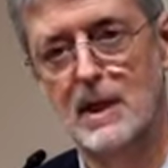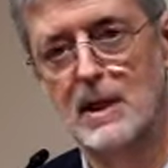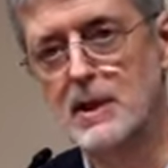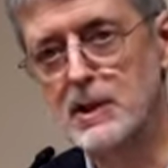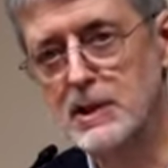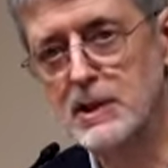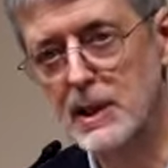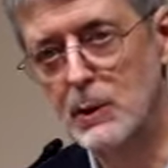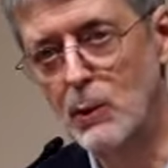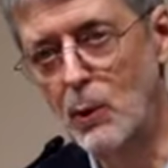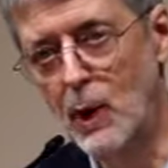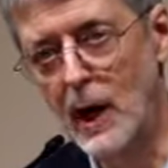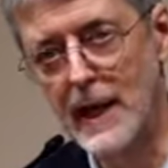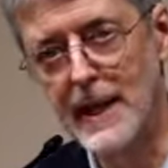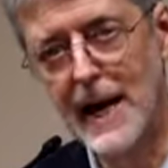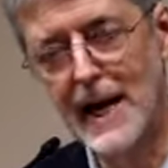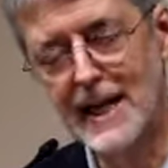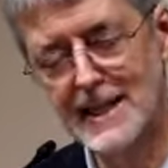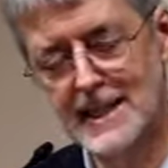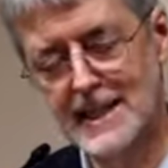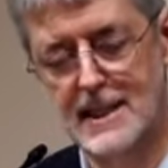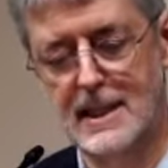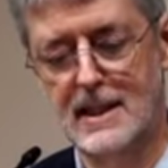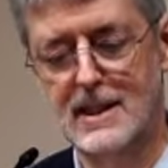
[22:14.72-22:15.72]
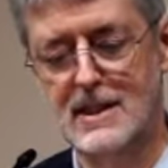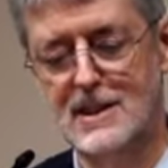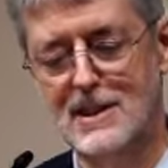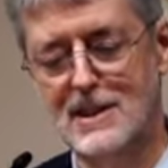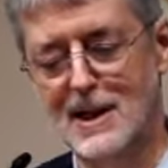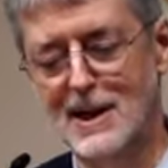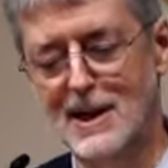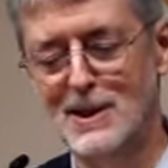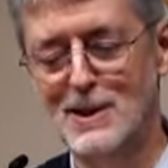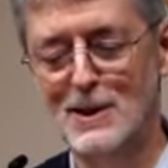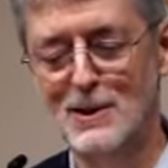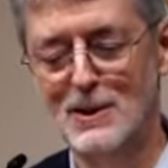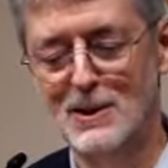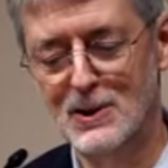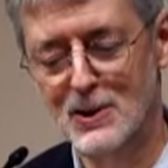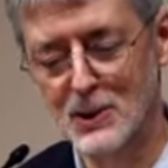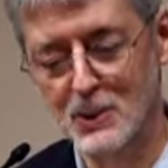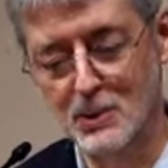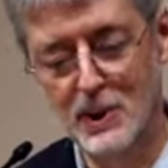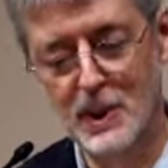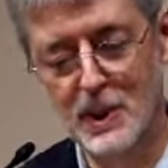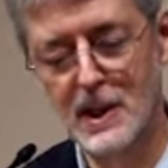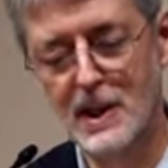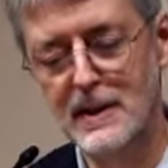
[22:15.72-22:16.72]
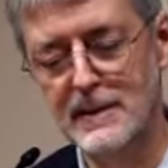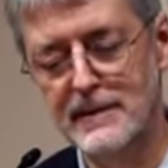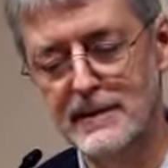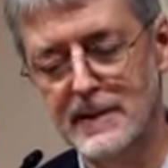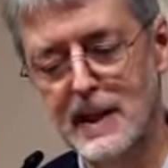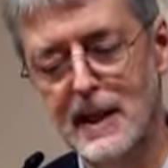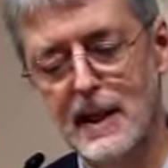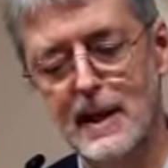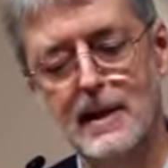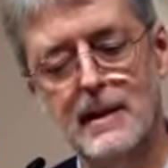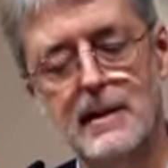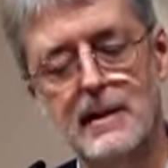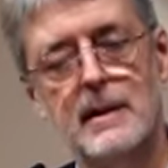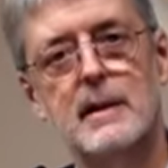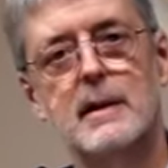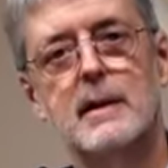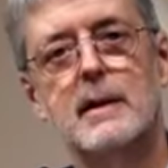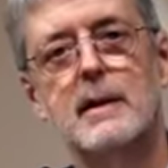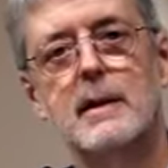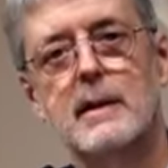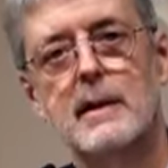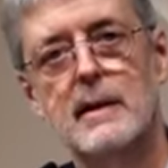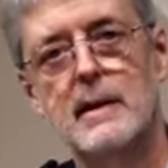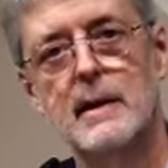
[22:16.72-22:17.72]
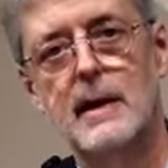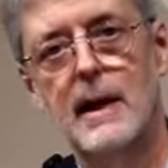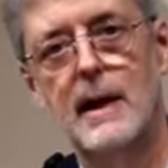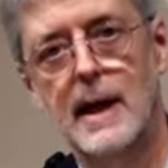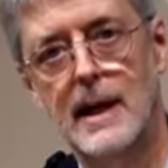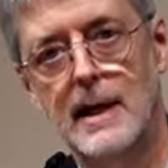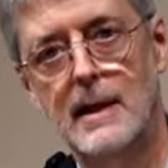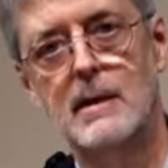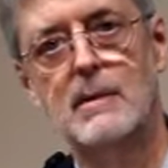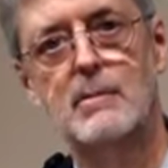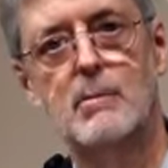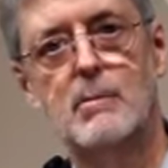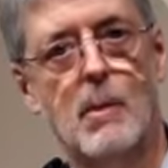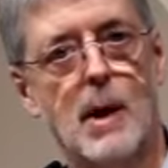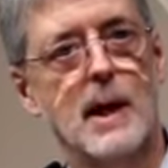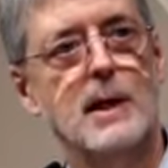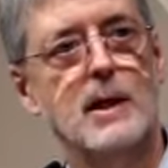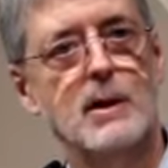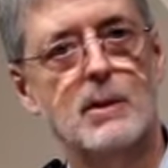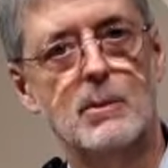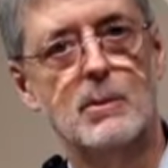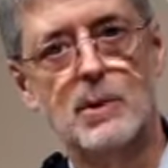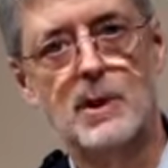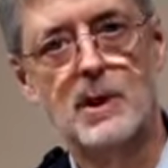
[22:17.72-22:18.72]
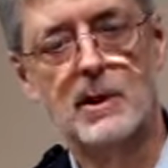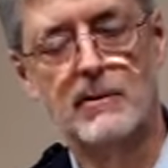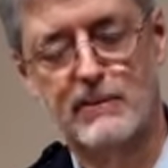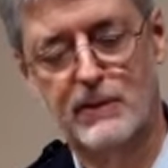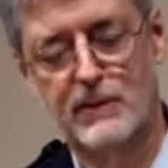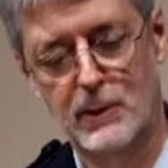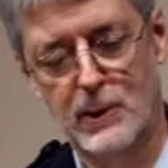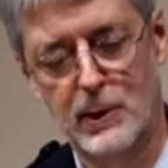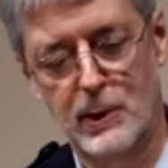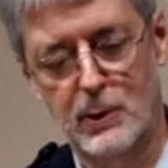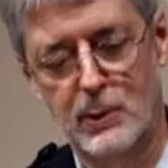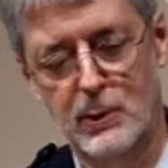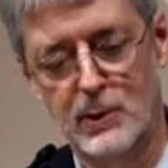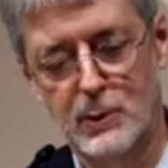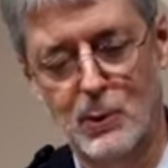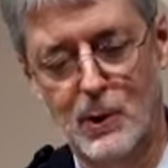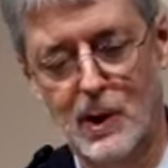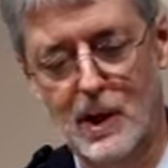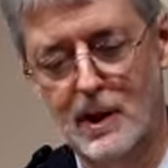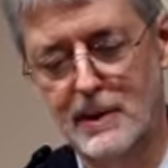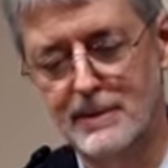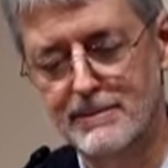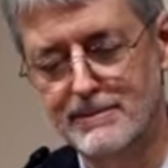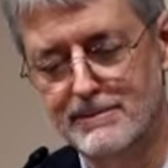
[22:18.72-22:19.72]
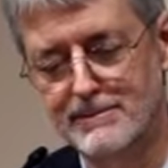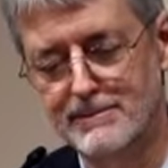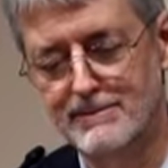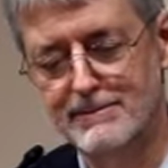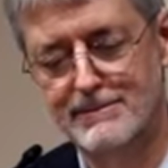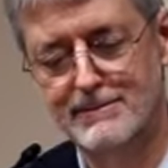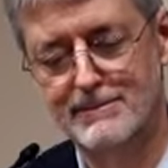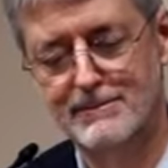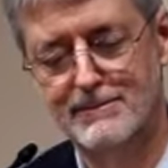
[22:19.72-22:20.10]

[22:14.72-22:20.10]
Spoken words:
Can you see why that's exciting to me? And might it be for you as well?